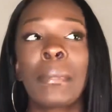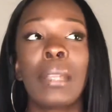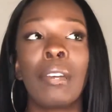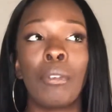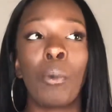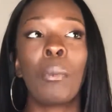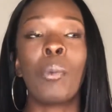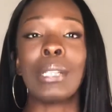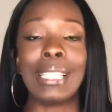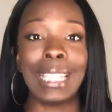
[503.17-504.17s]
if a woman
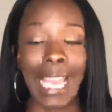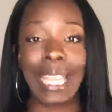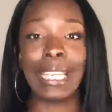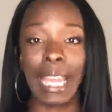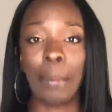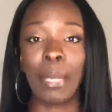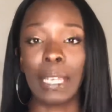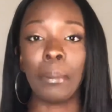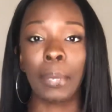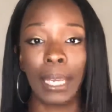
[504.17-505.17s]
was that damn
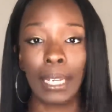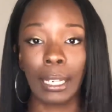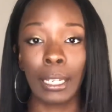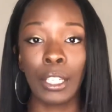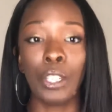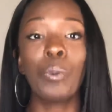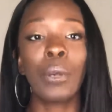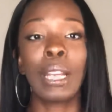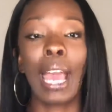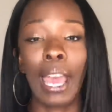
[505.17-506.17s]
independent, you
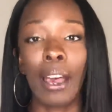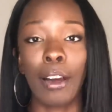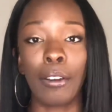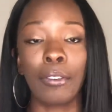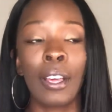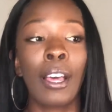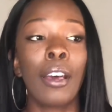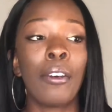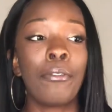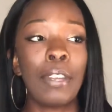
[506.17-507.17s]
wouldn't have
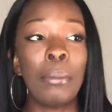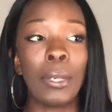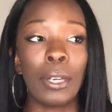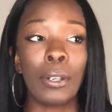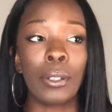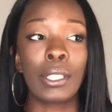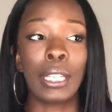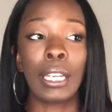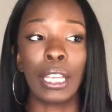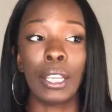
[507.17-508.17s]
females sitting
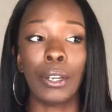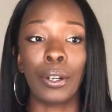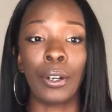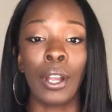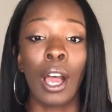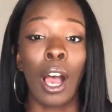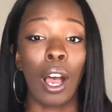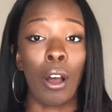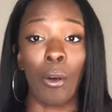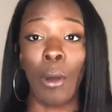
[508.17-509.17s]
here,
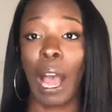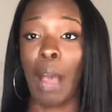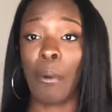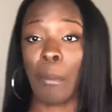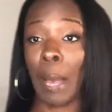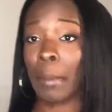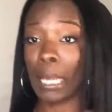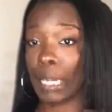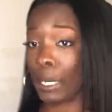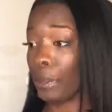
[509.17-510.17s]
oh, I want my man
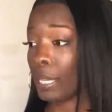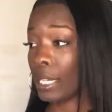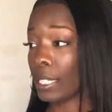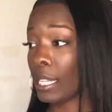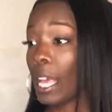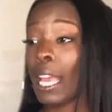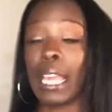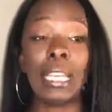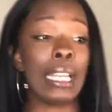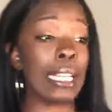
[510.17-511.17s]
to do this. He
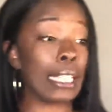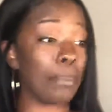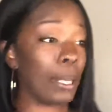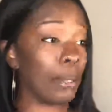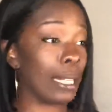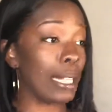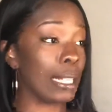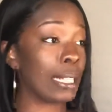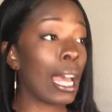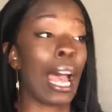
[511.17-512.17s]
need to spend this.
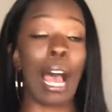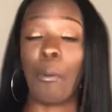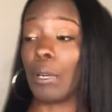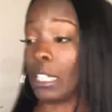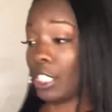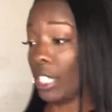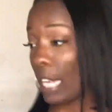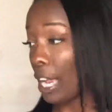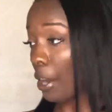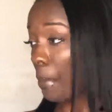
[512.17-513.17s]
I want a
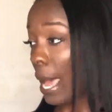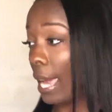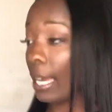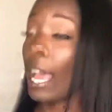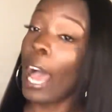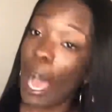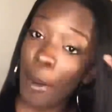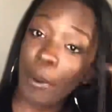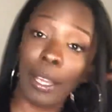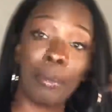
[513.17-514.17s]
Chanel bag. I
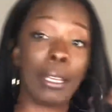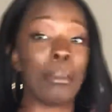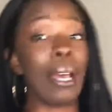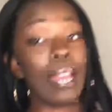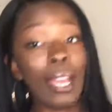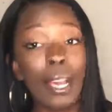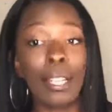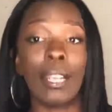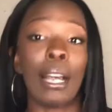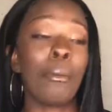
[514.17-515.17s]
want him to get my hair
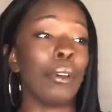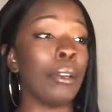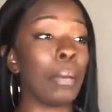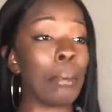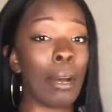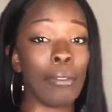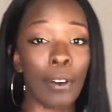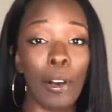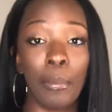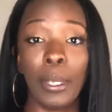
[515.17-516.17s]
done. I want him to pay my
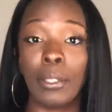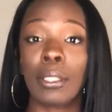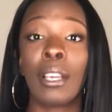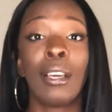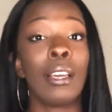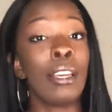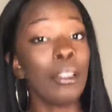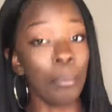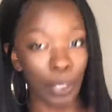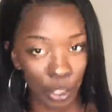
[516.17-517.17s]
phone bills.
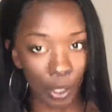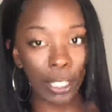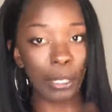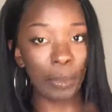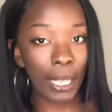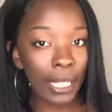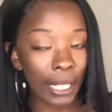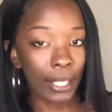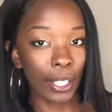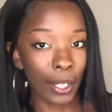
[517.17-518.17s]
But you're
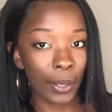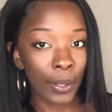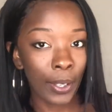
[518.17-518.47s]
independent though.